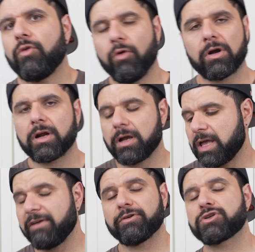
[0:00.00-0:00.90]
or
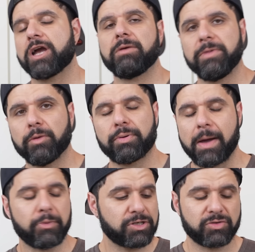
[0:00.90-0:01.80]
if you're trying to meal
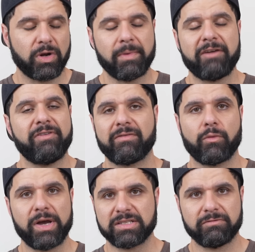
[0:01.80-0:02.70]
prep, which is one of my favorite
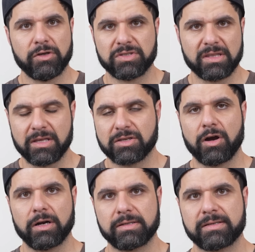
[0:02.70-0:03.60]
ways of using these
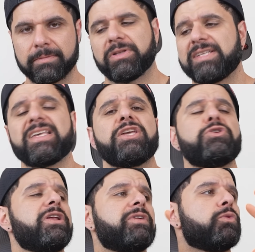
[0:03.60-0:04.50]
cards. But let's say you
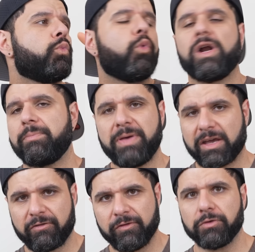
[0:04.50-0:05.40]
don't even want to
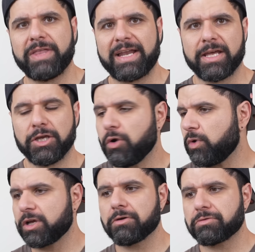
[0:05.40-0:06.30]
pick food that day. You don't
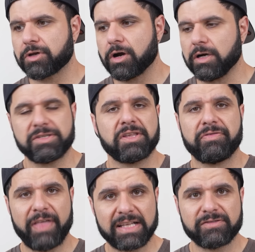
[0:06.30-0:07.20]
want to go through the cards.
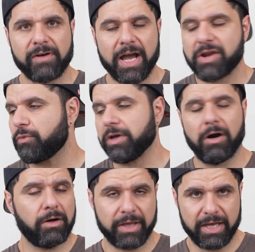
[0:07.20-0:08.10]
That's fine. We
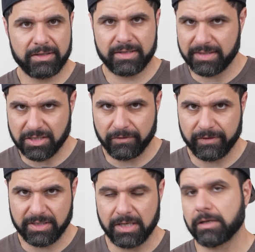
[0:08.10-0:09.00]
all get decision
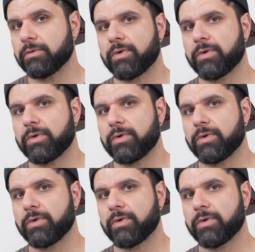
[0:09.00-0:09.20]
fatigue,